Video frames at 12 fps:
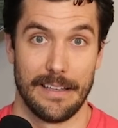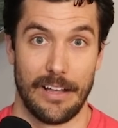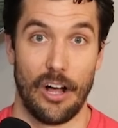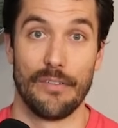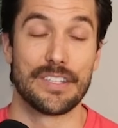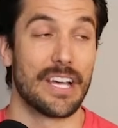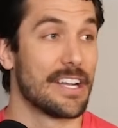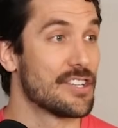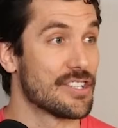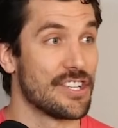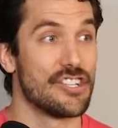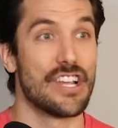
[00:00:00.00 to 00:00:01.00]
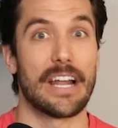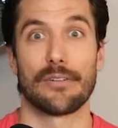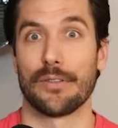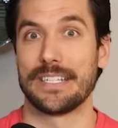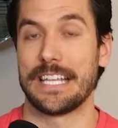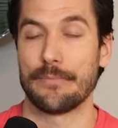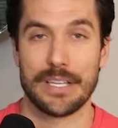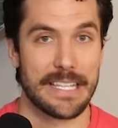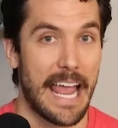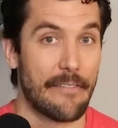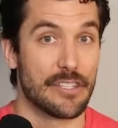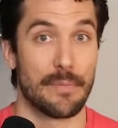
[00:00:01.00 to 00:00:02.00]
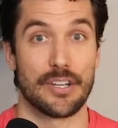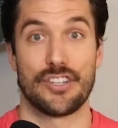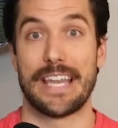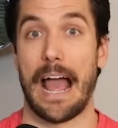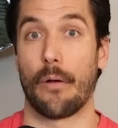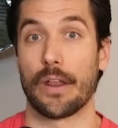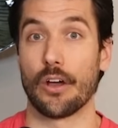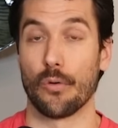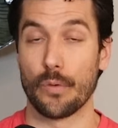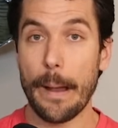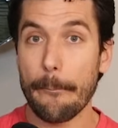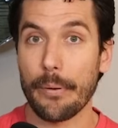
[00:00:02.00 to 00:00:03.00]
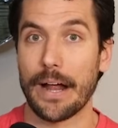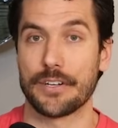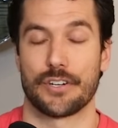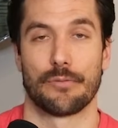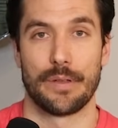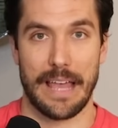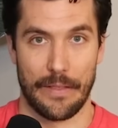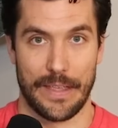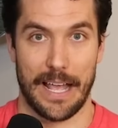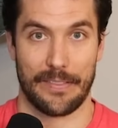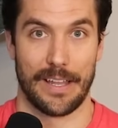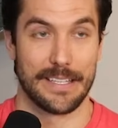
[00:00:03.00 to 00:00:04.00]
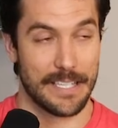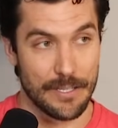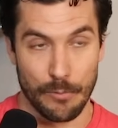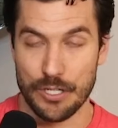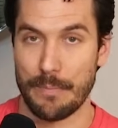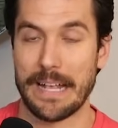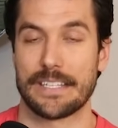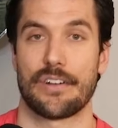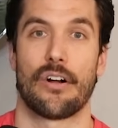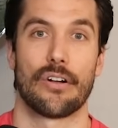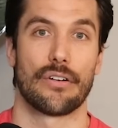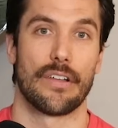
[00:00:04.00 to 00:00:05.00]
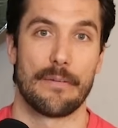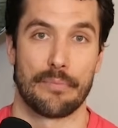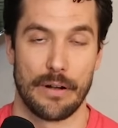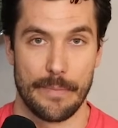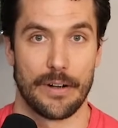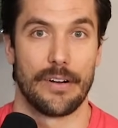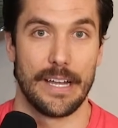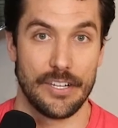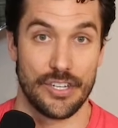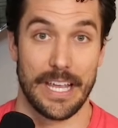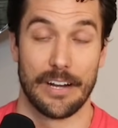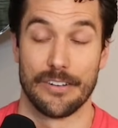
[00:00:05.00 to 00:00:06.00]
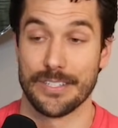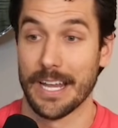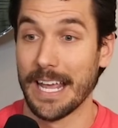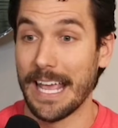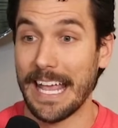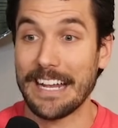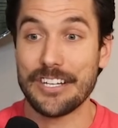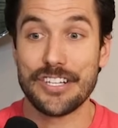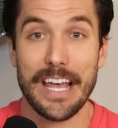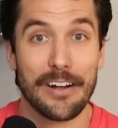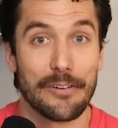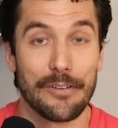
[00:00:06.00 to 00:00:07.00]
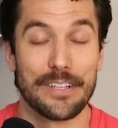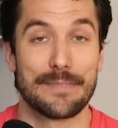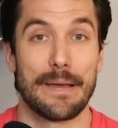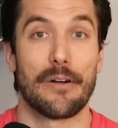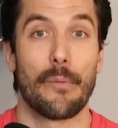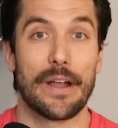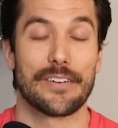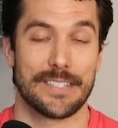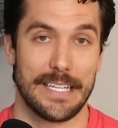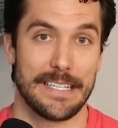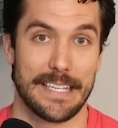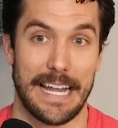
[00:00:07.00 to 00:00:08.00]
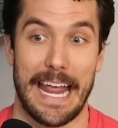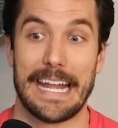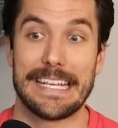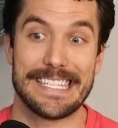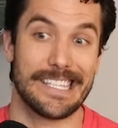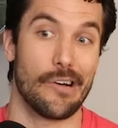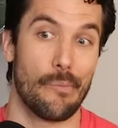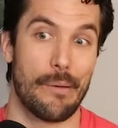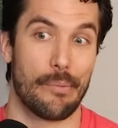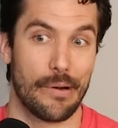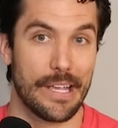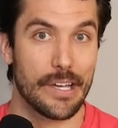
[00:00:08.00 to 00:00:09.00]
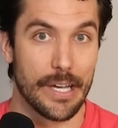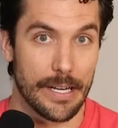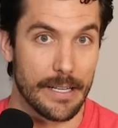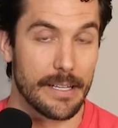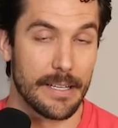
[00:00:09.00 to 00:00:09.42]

All of a sudden, just in general, the team doesn't have as much downhill rim pressure without the athleticism, which makes it harder on the perimeter initiators. In general, it's been a weird season, and he's still been pretty good.